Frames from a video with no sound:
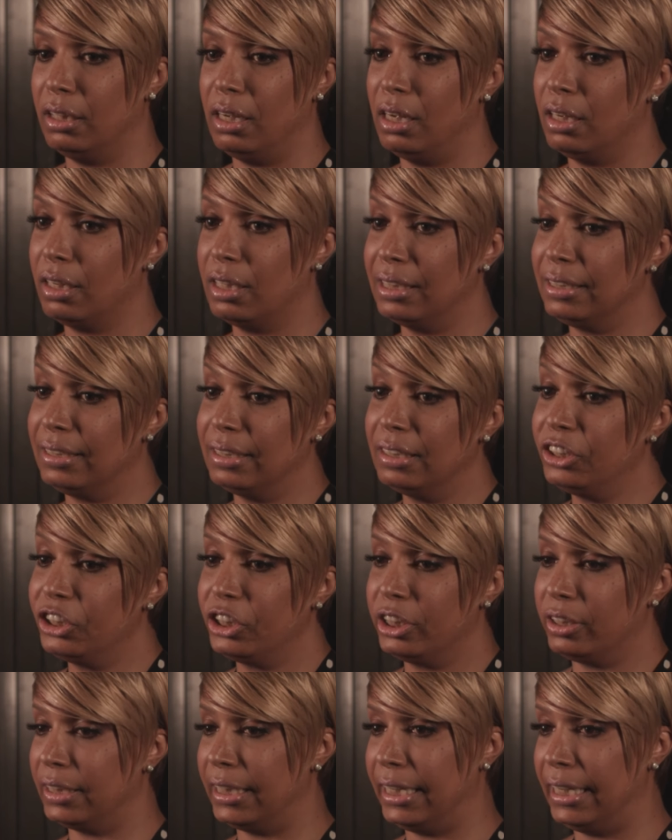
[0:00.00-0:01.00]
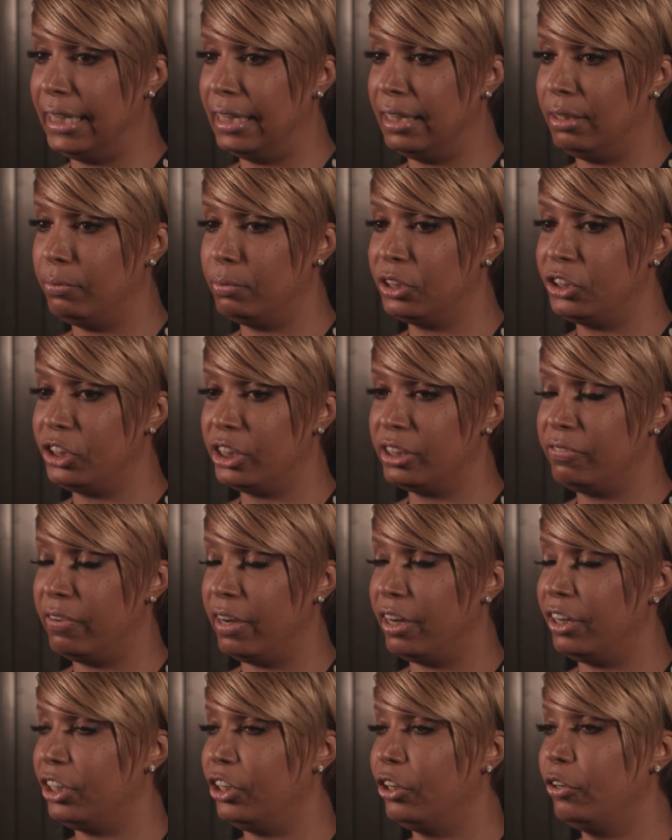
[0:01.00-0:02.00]
unconditionally, and it was just
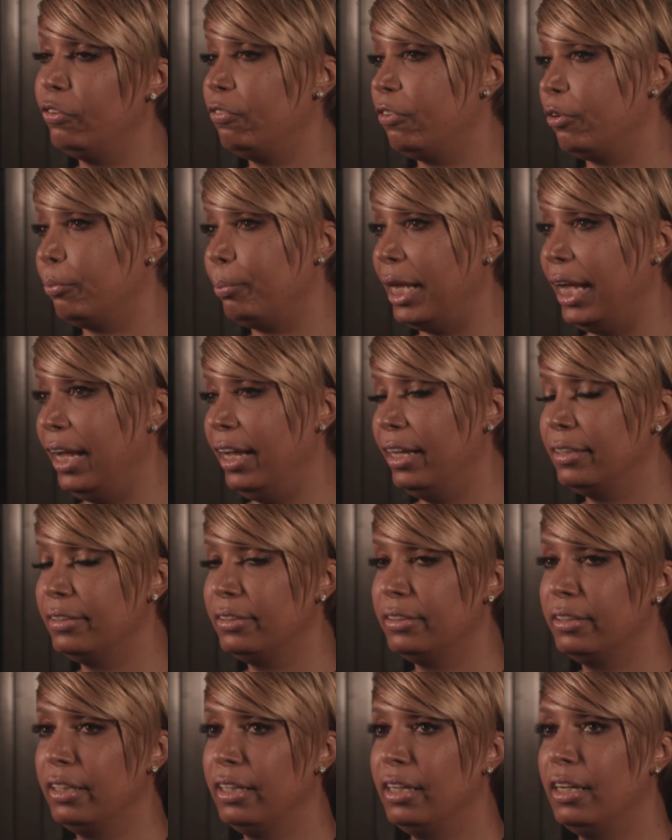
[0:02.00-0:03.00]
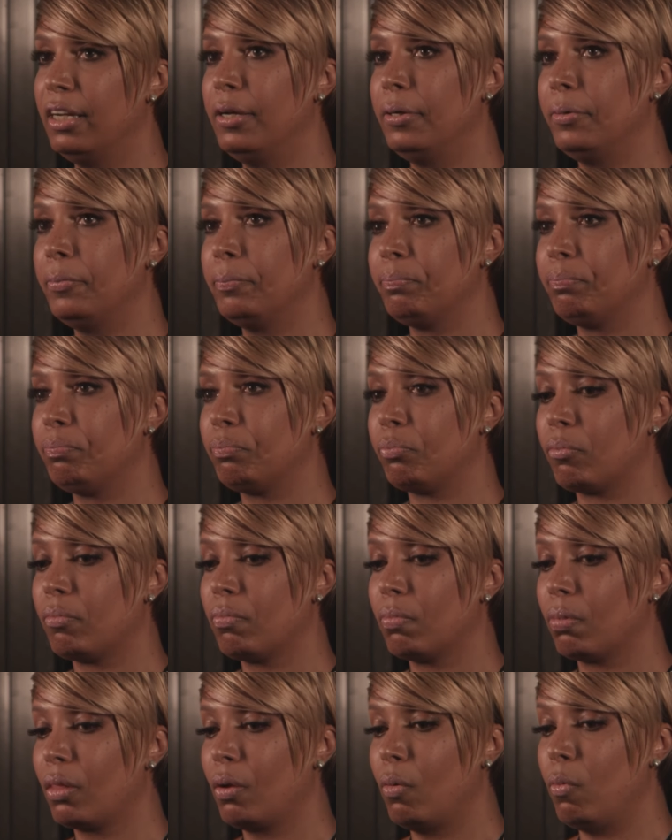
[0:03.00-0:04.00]
very new for me.
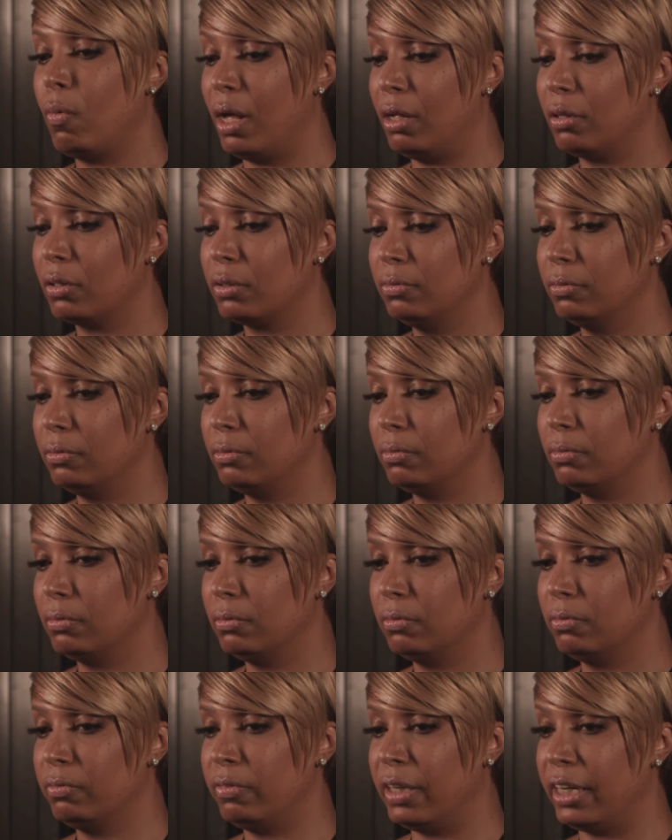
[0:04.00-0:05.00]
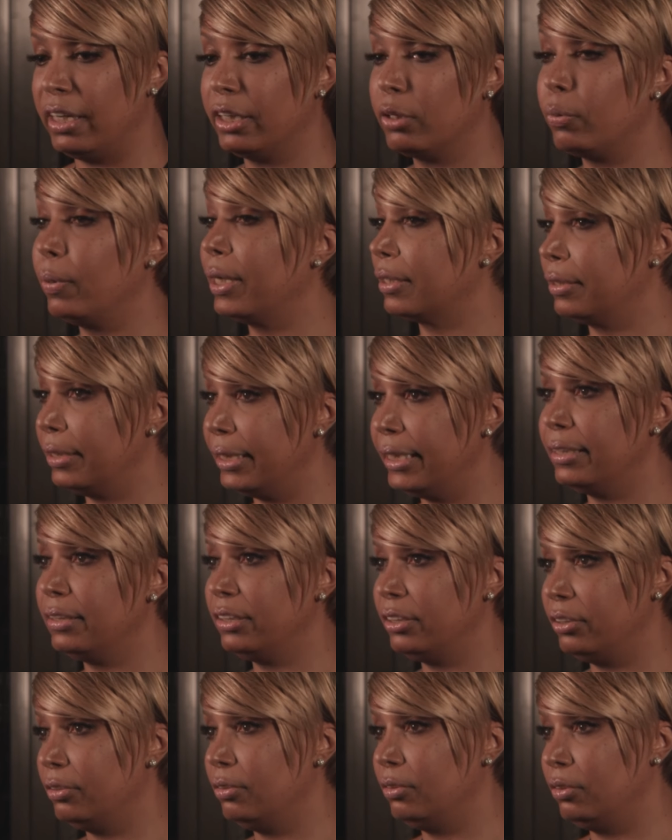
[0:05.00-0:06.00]
Well, very quickly
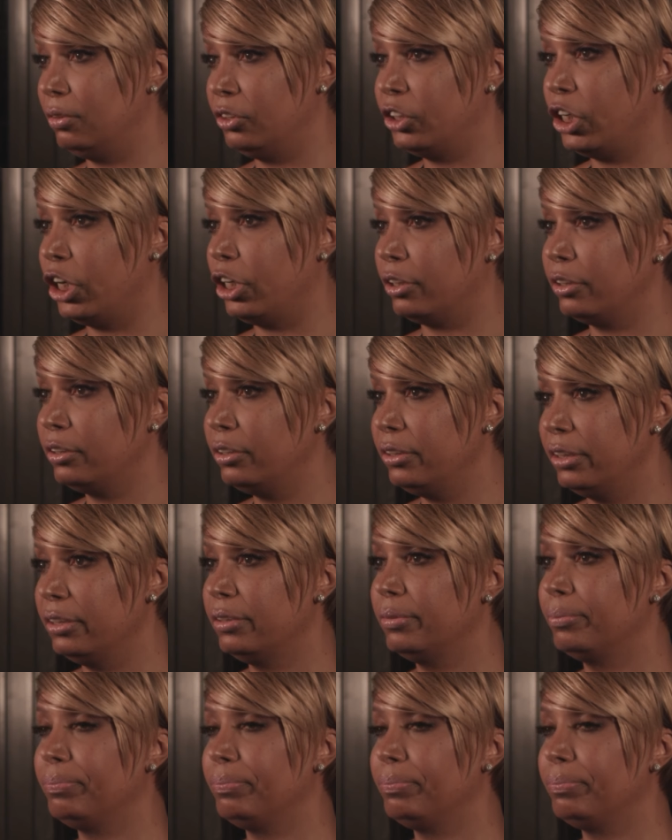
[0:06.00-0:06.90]
it turned.